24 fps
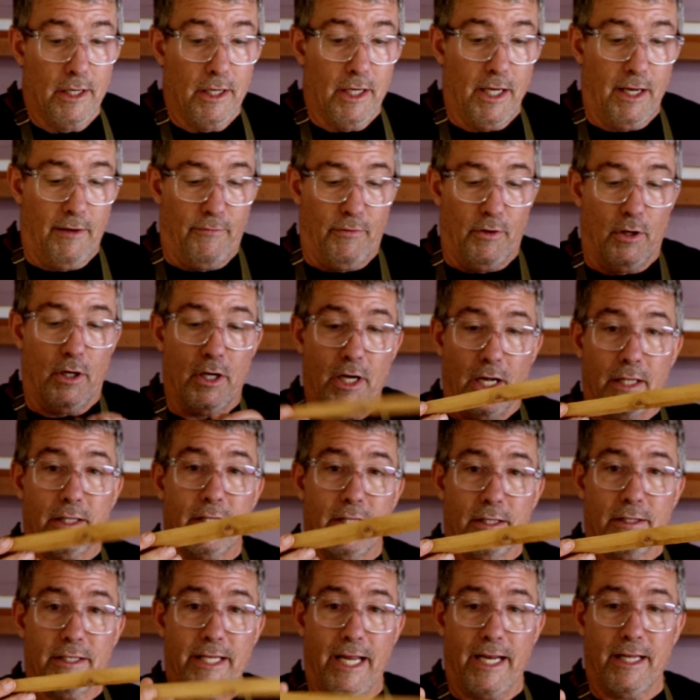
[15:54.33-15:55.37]
If you
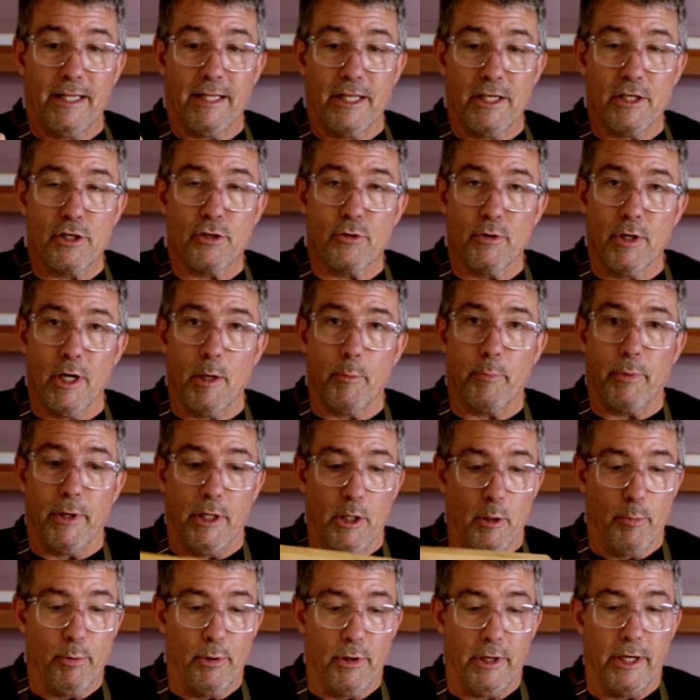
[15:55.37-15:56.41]
take this strip and
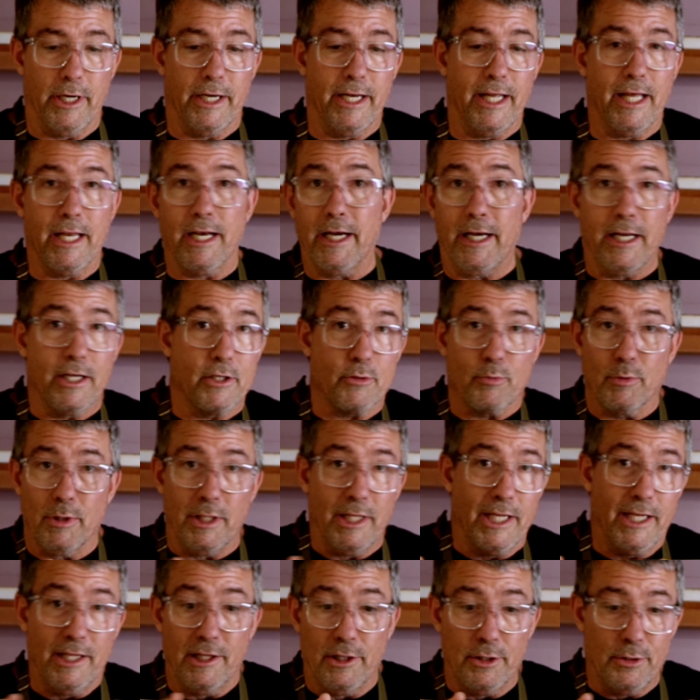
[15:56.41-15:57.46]
you put it in and it's
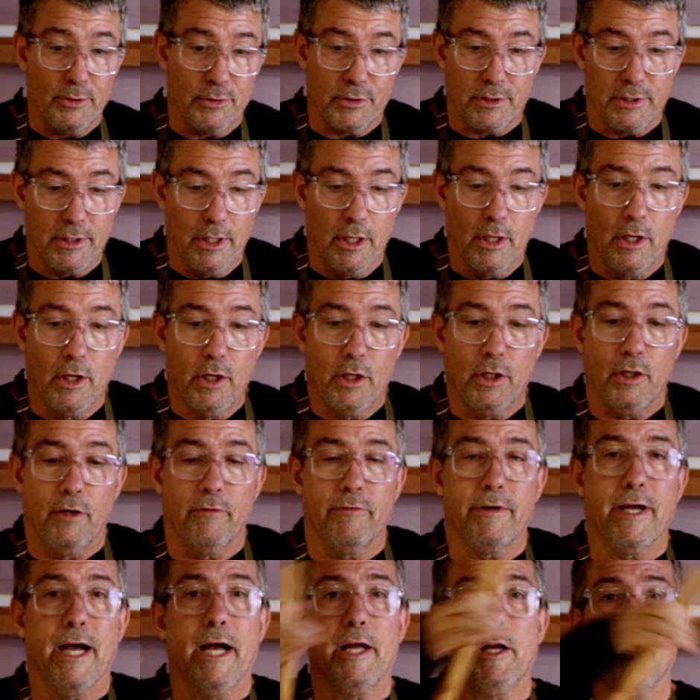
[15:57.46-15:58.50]
really loose, you've
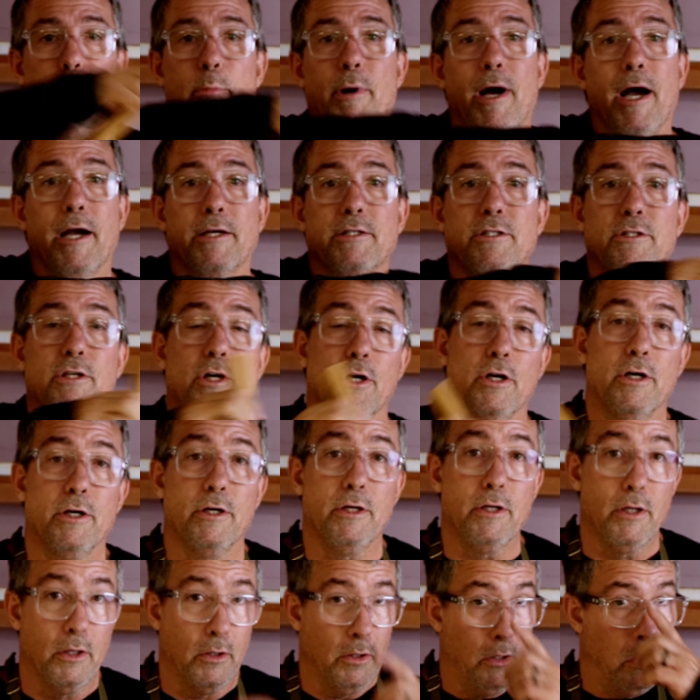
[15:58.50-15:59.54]
got your box
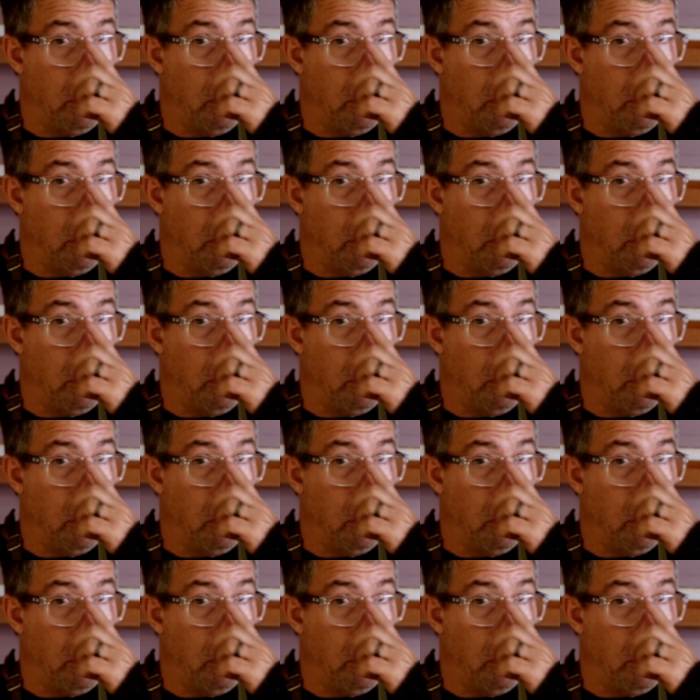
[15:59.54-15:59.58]
turned